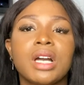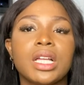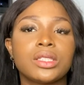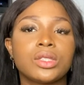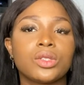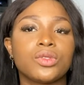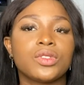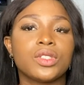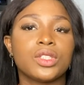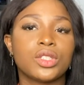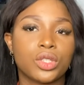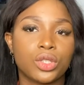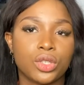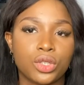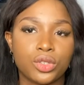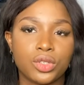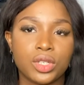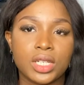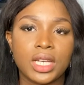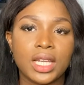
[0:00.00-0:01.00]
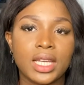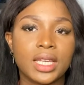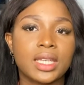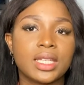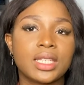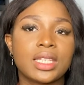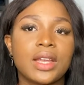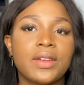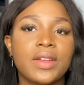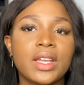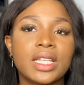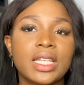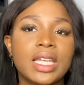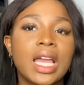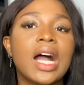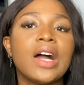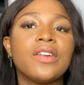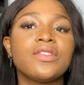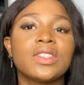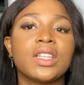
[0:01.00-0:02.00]
of the surgery, like directly
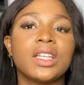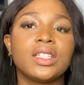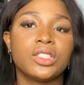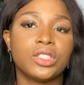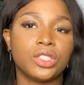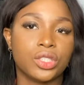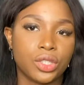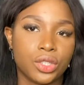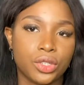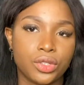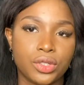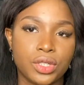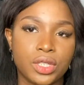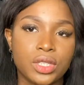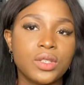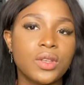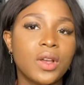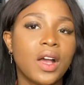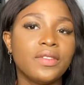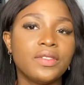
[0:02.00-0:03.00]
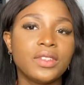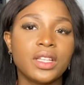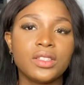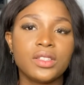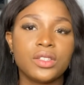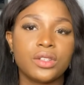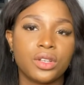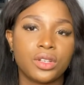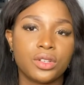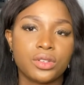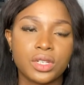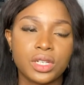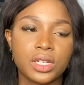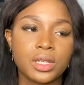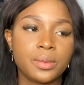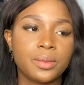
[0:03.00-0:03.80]
after the surgery. So after surgery,